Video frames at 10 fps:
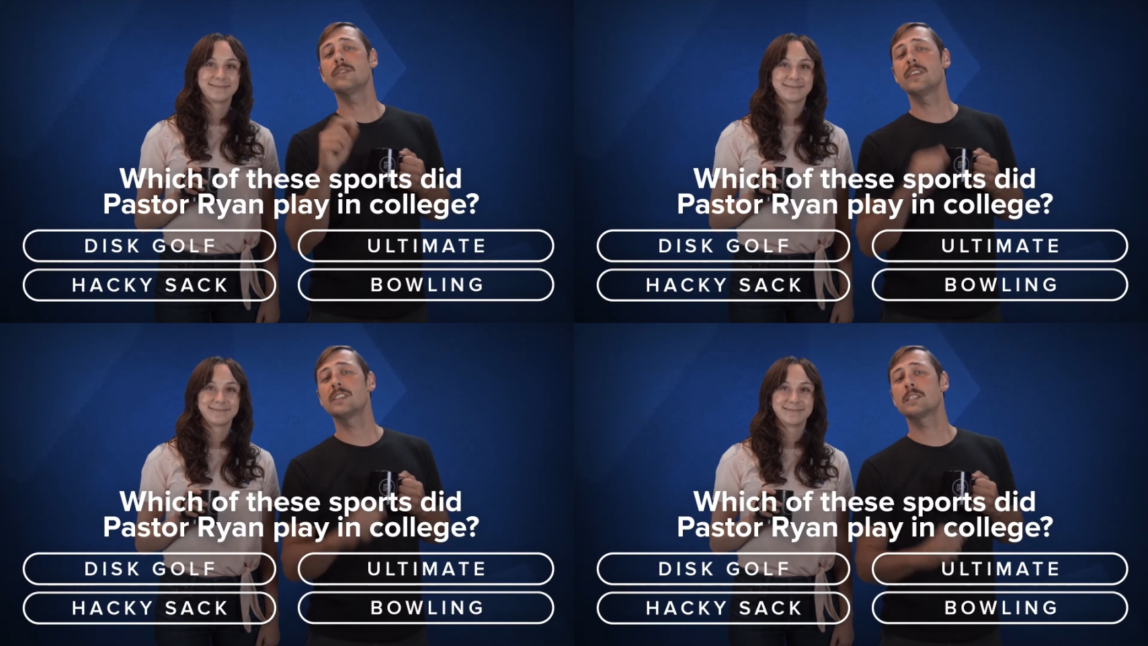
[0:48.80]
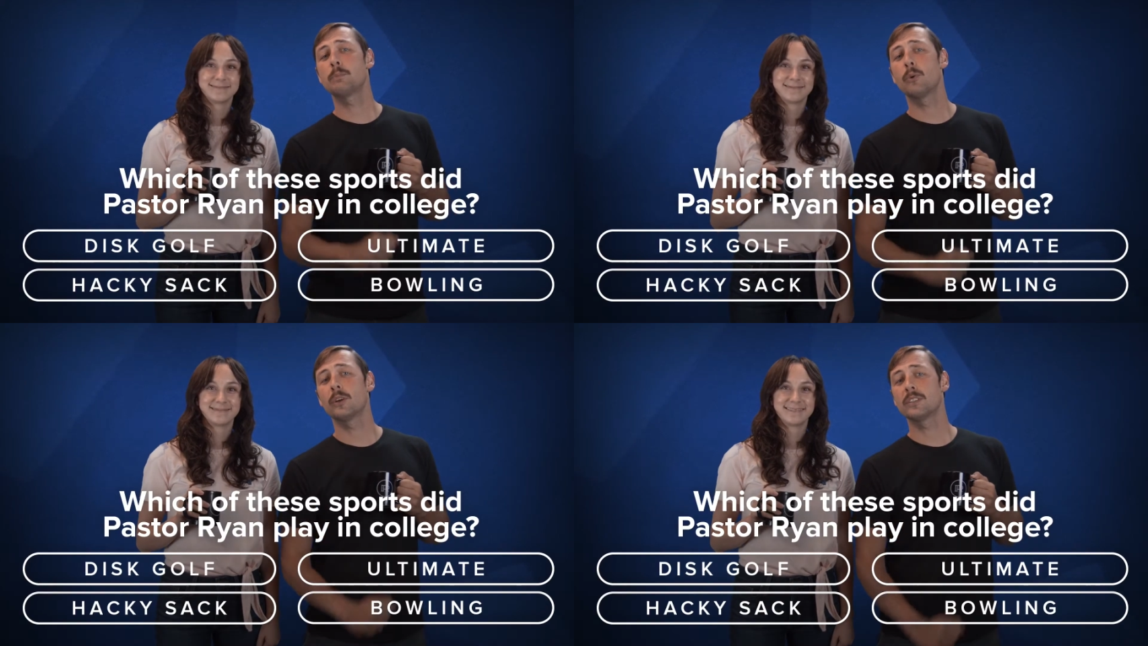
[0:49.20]
Speaker 1: of these
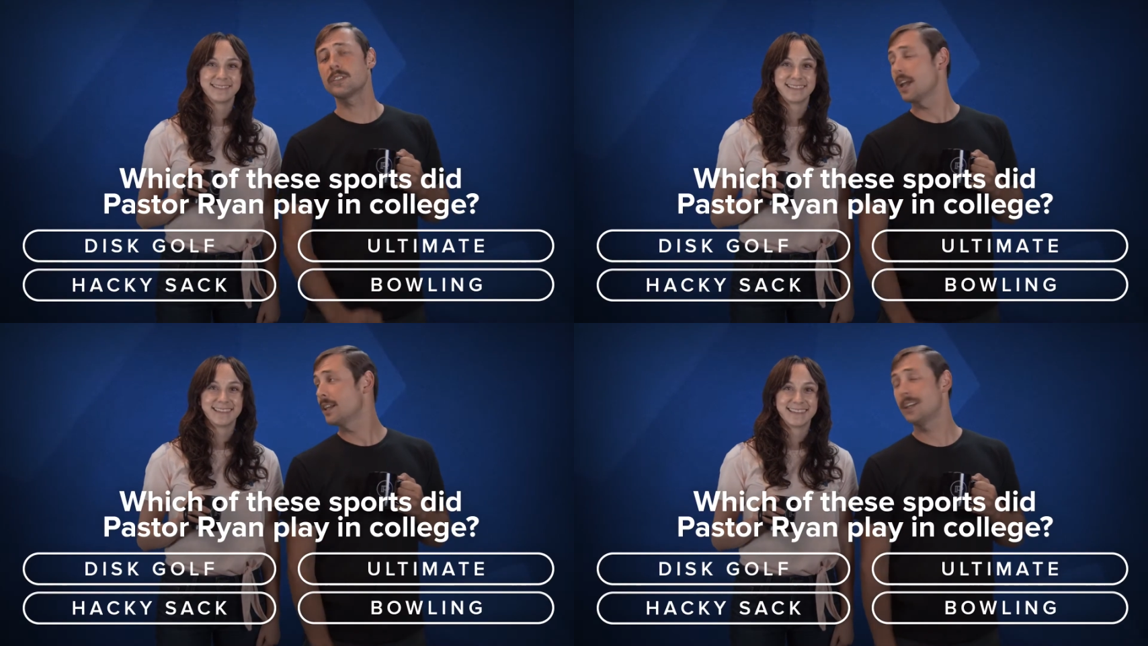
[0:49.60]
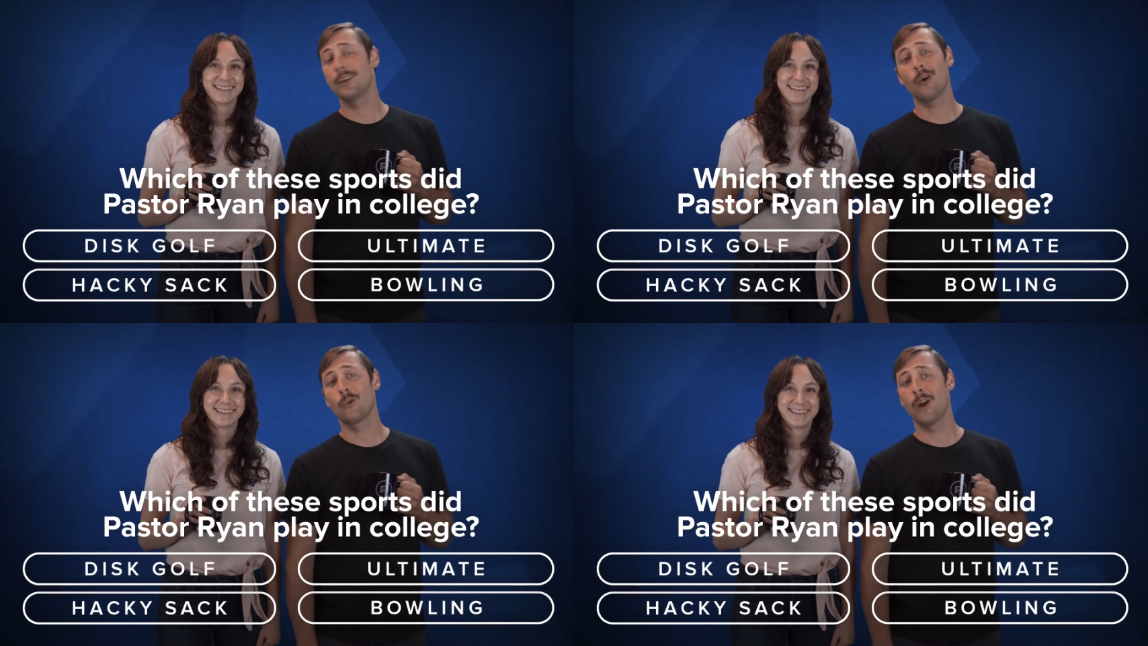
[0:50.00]
sports
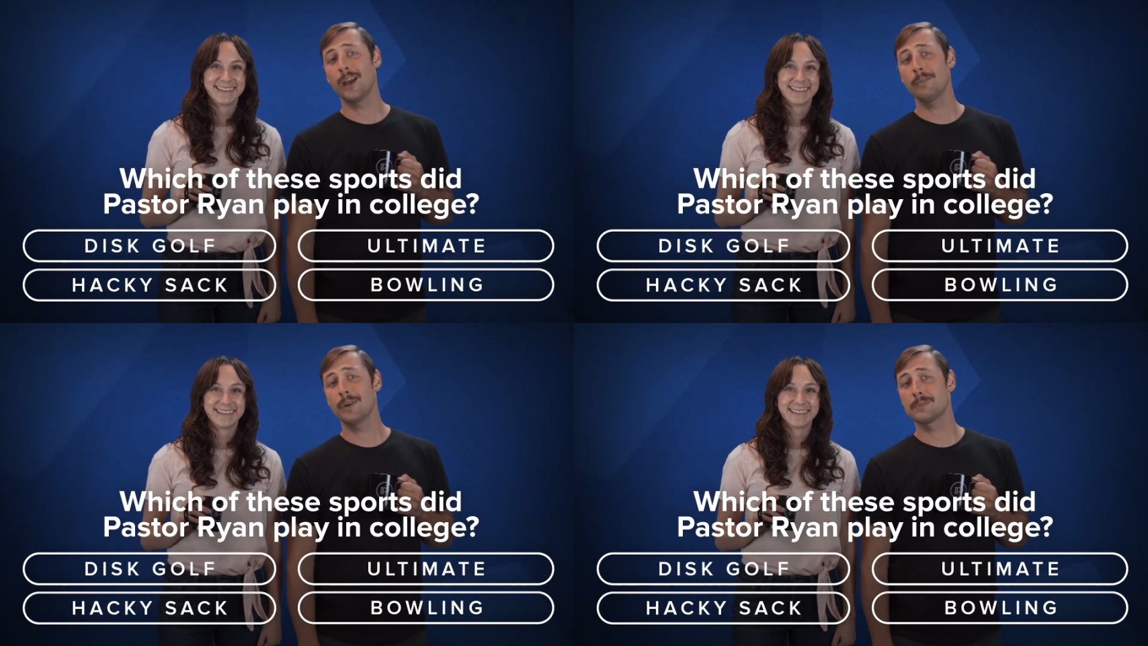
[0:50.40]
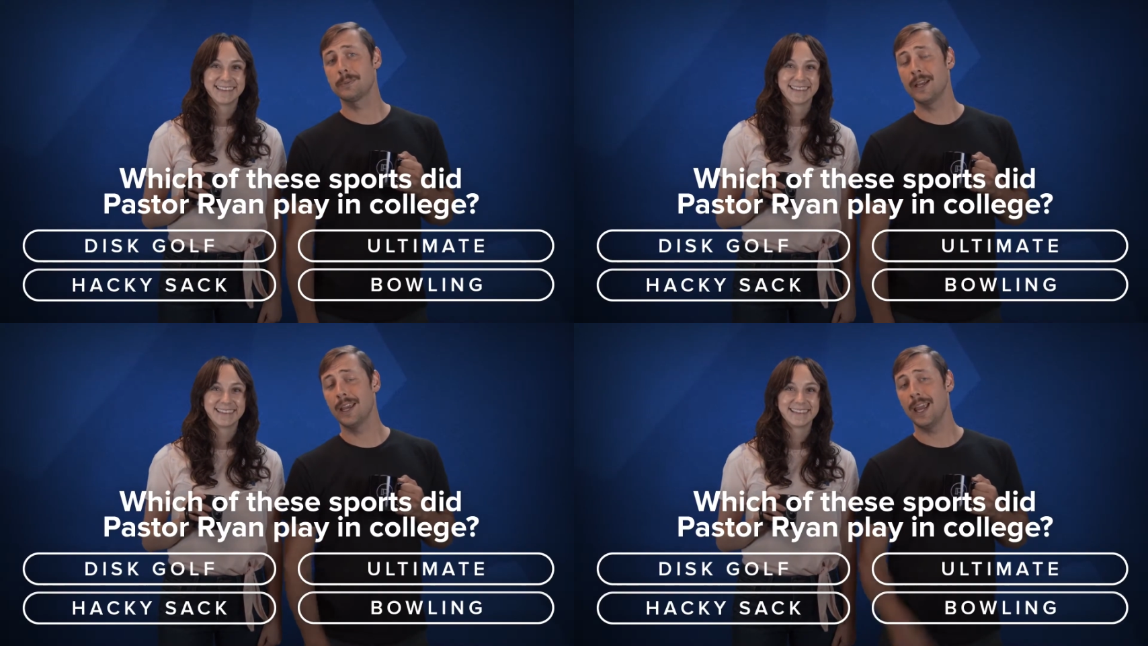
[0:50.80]
did Ryan Bus
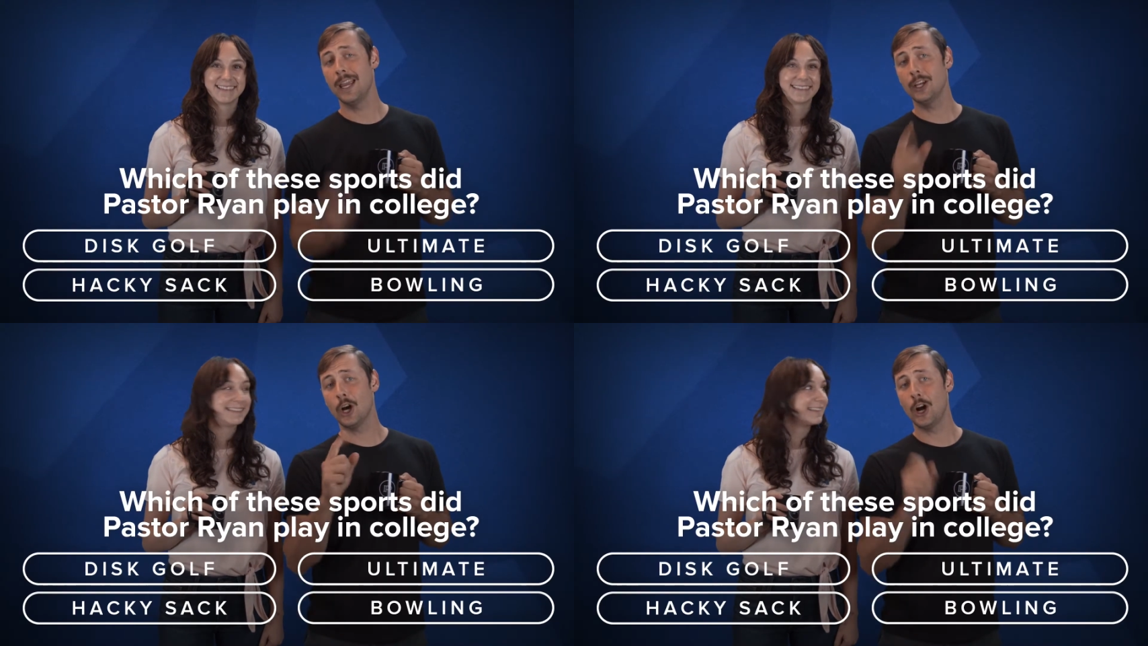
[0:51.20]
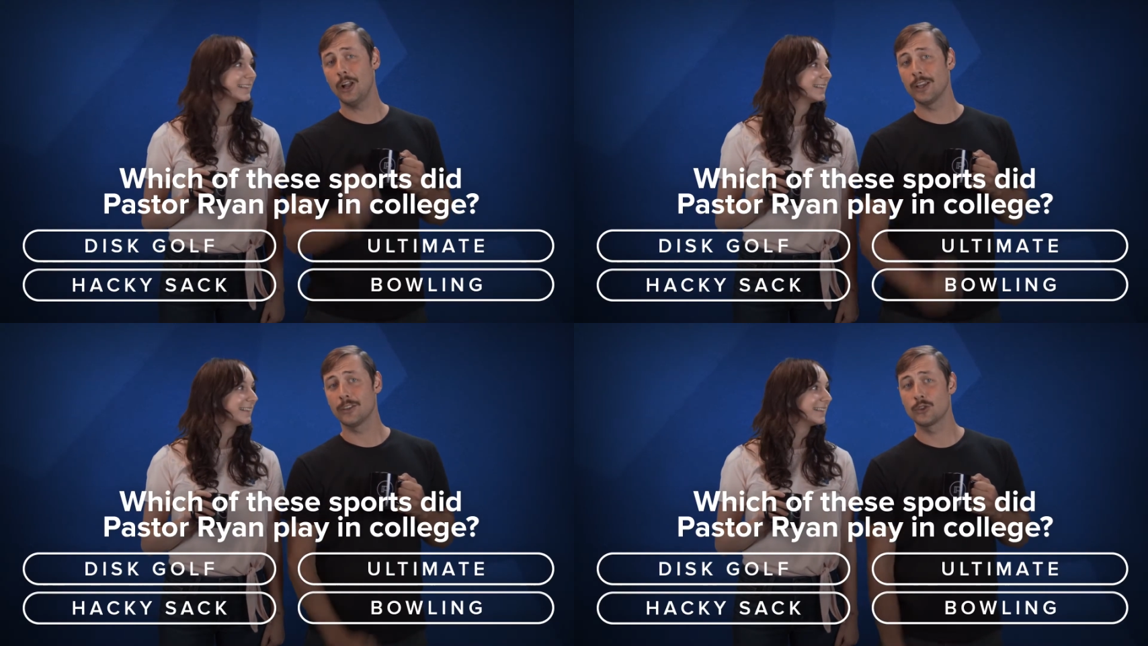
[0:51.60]
play in
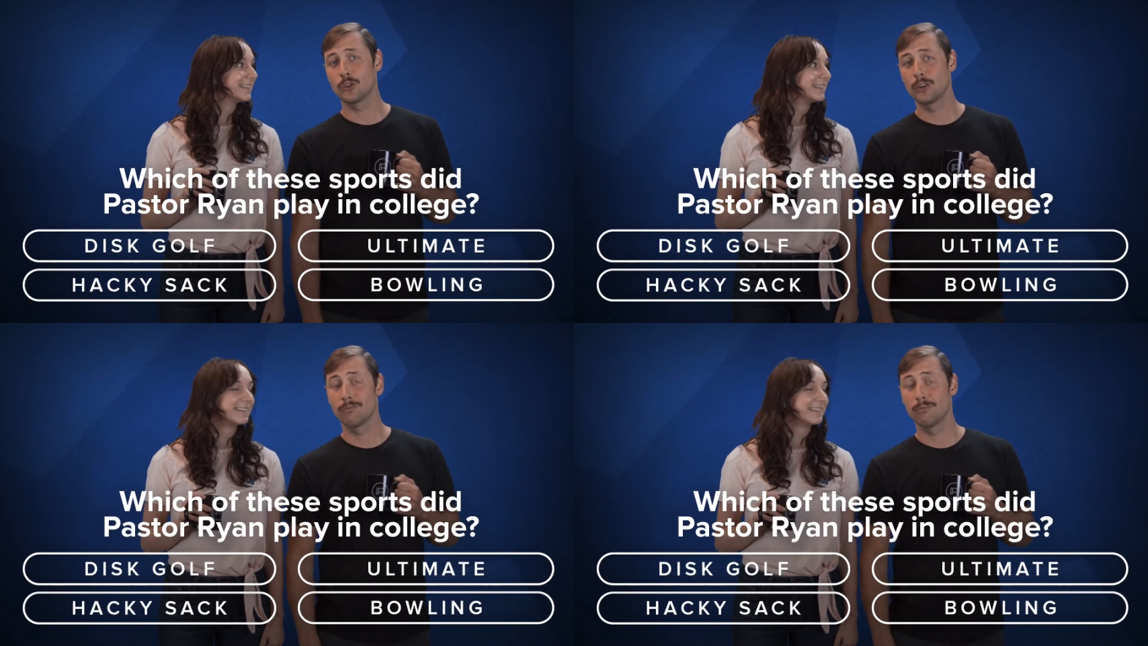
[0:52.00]
college?